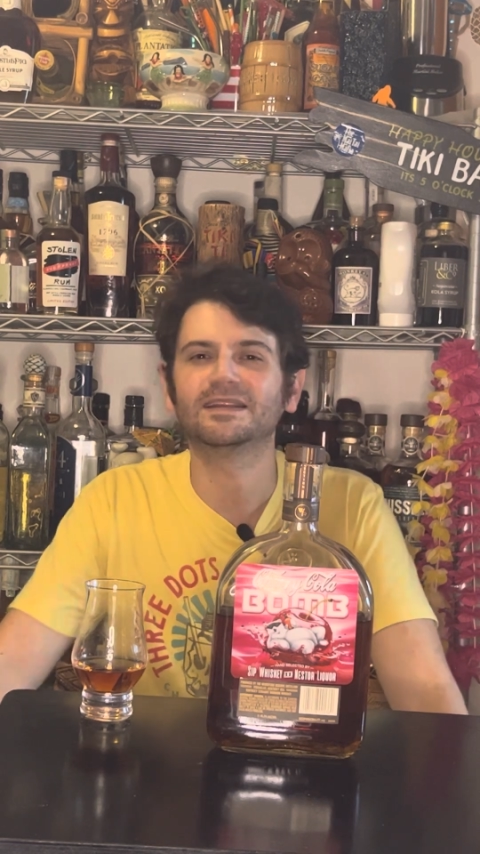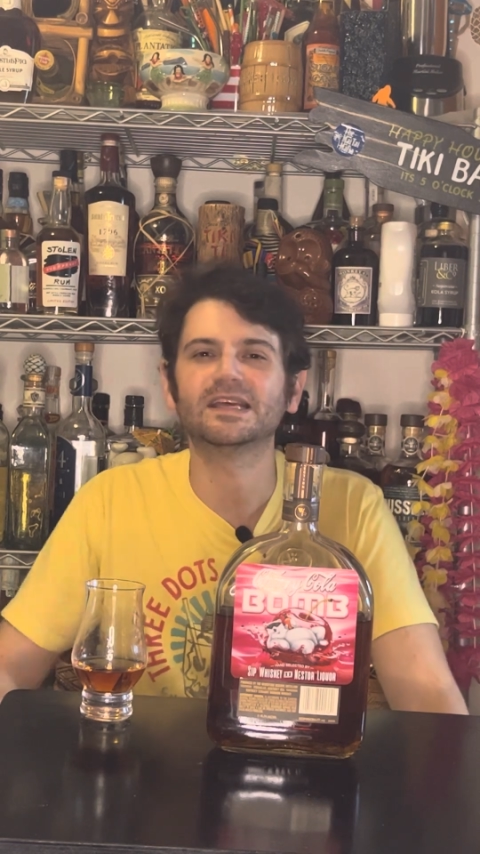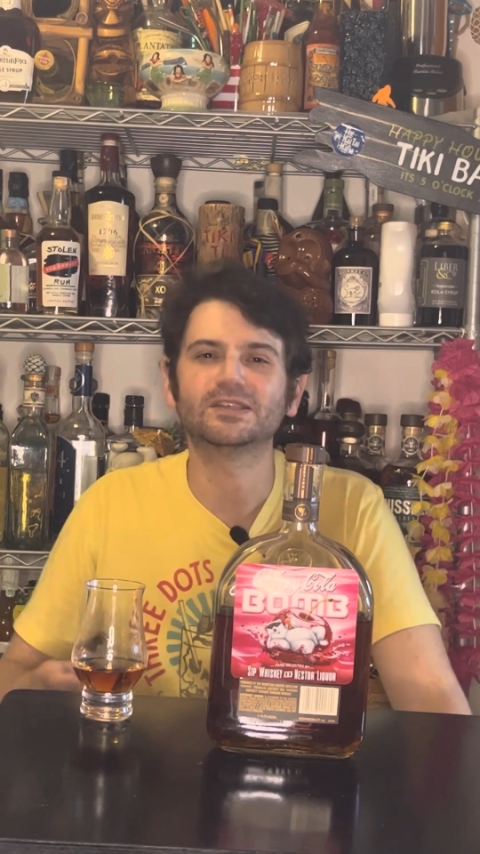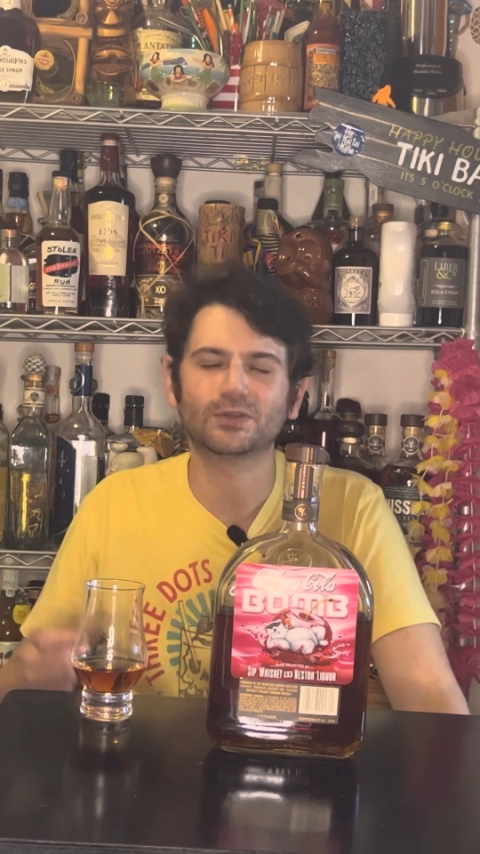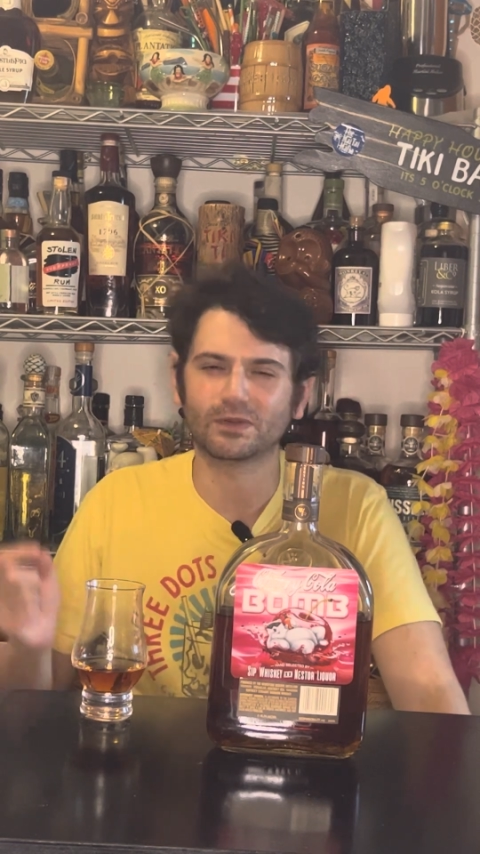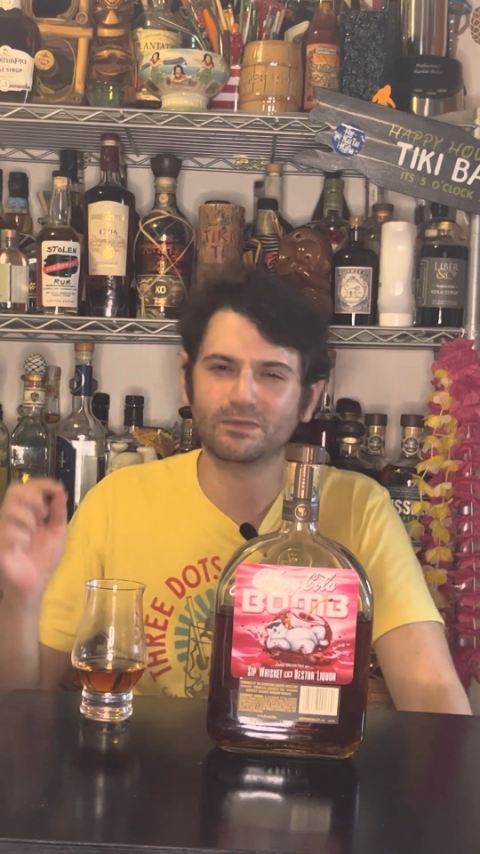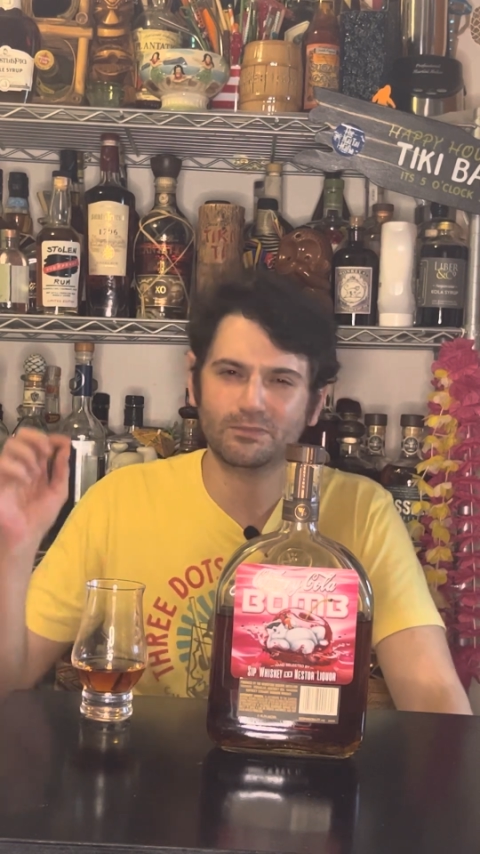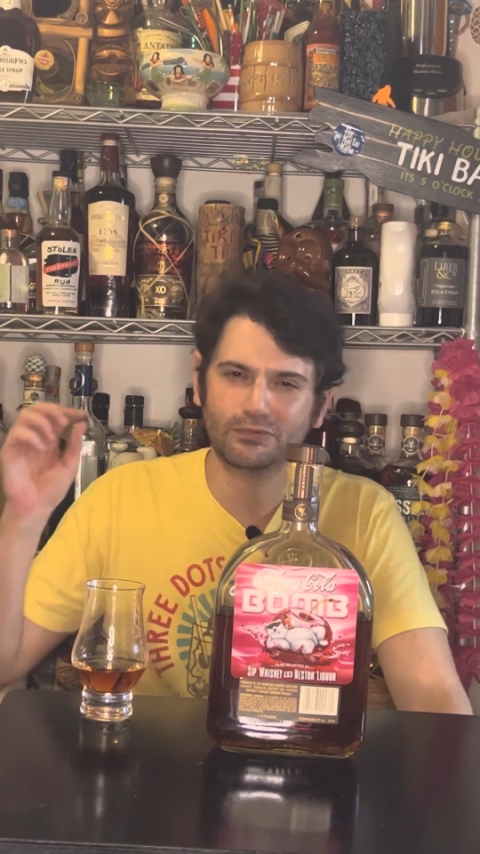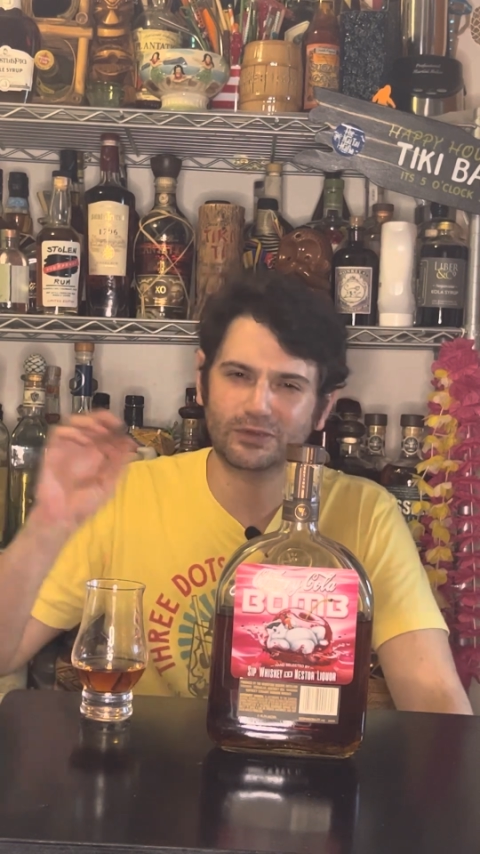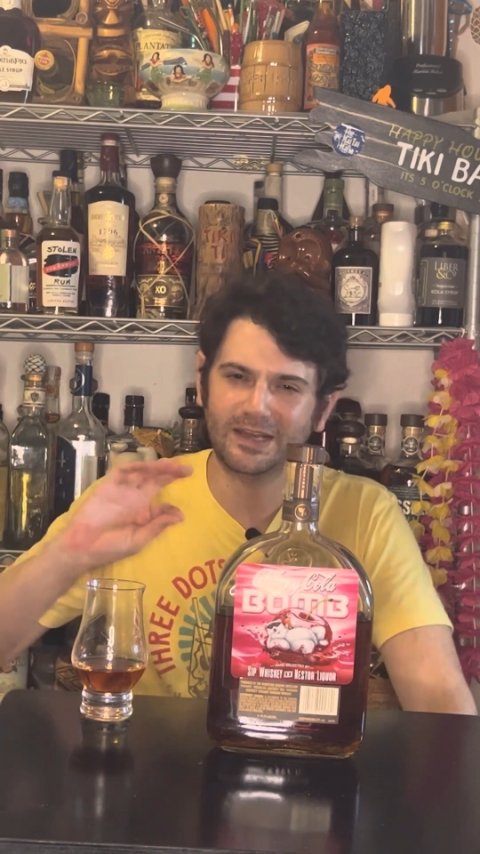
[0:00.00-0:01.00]
that sort of
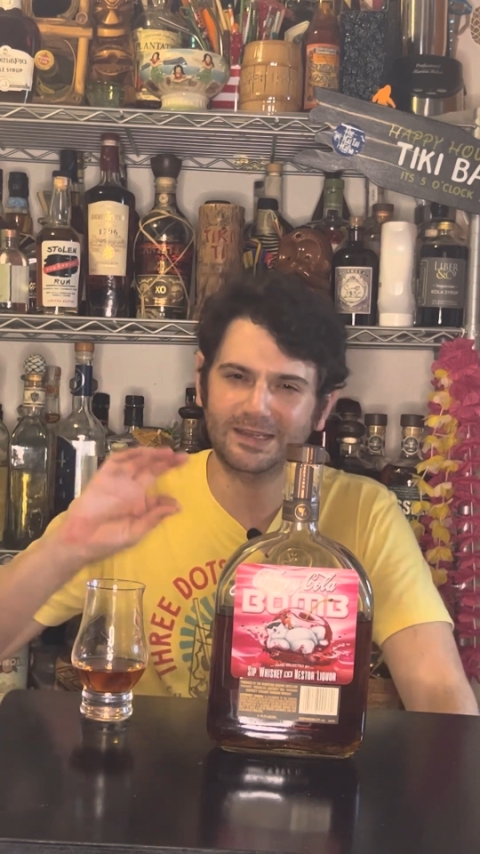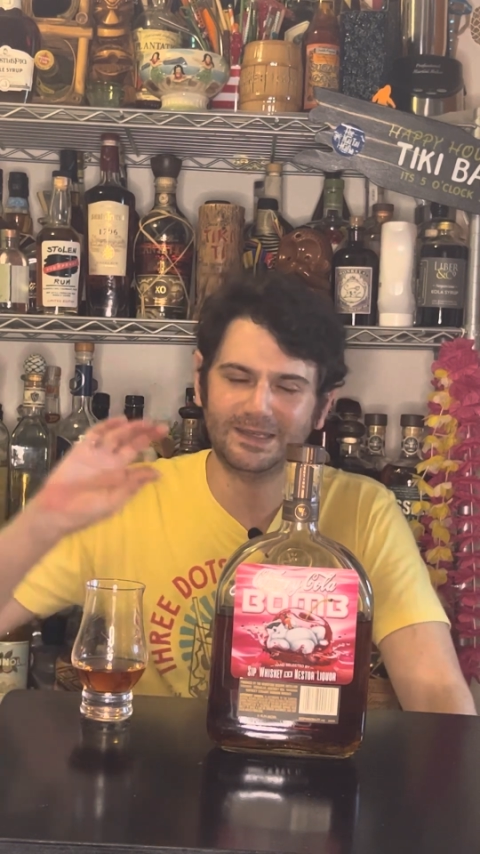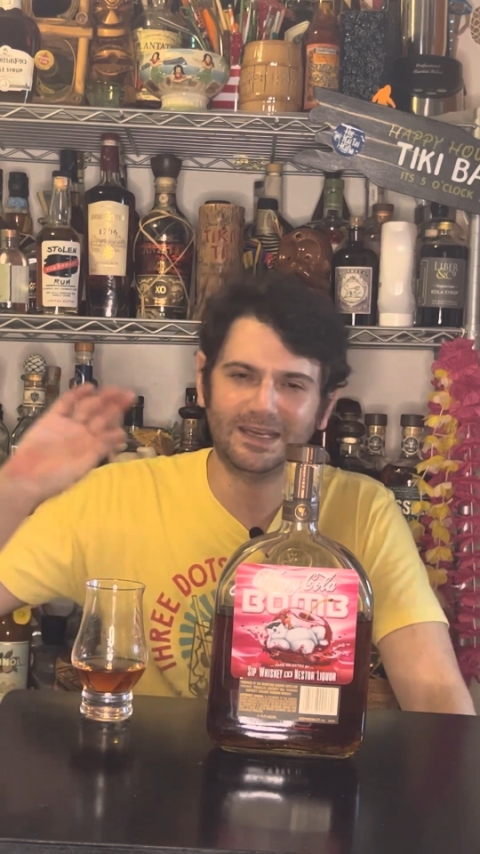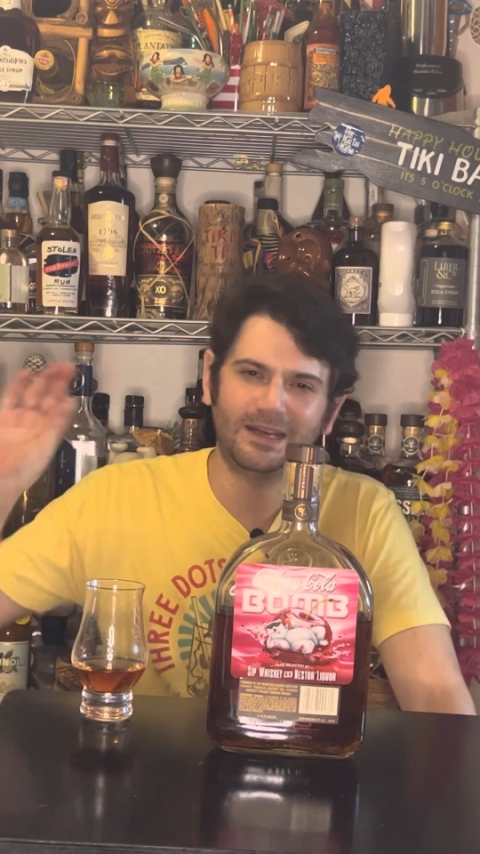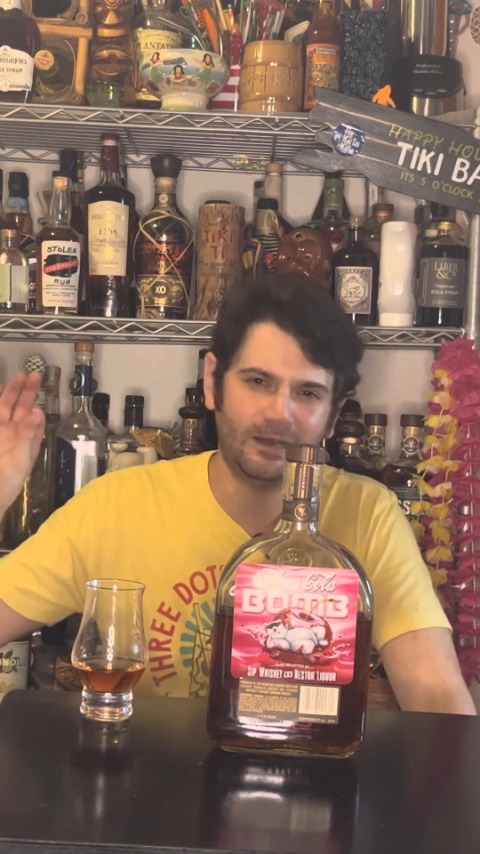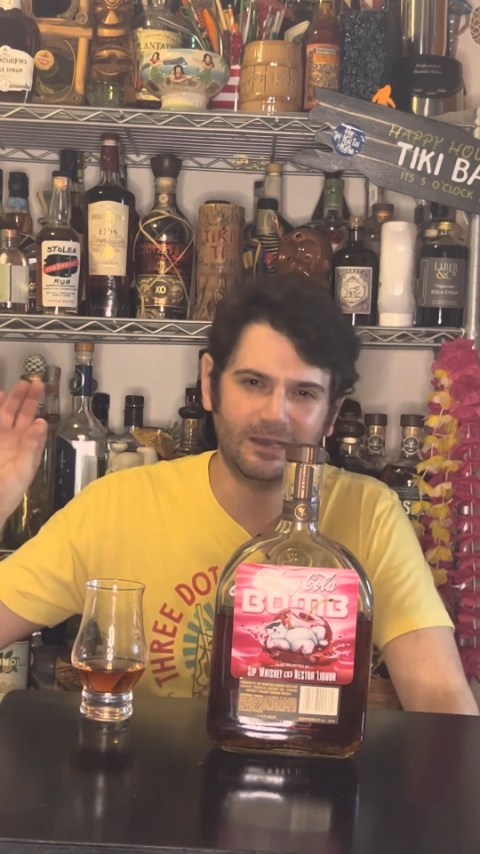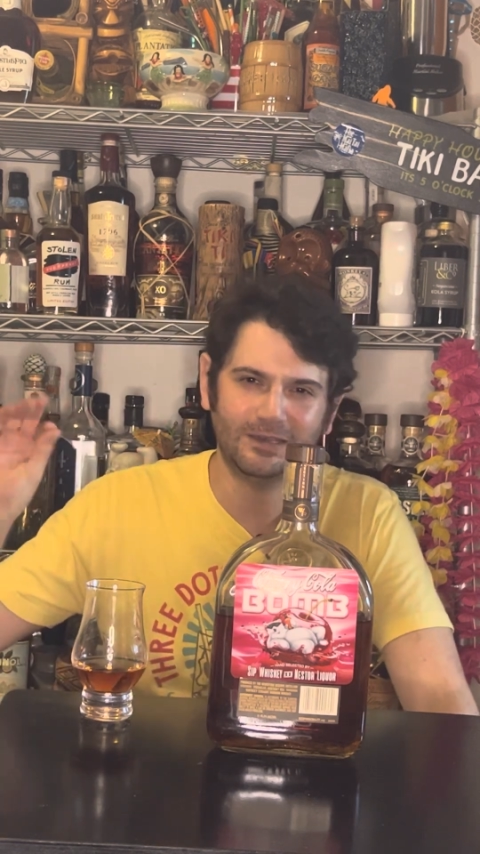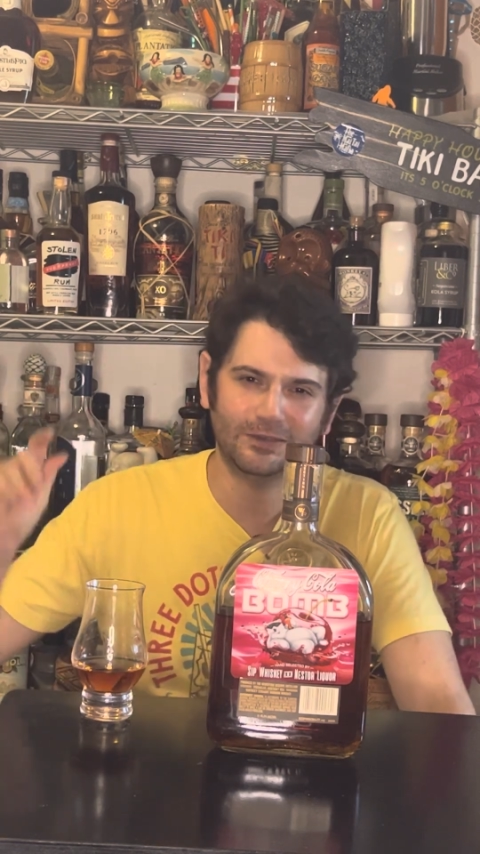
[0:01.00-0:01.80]
bright high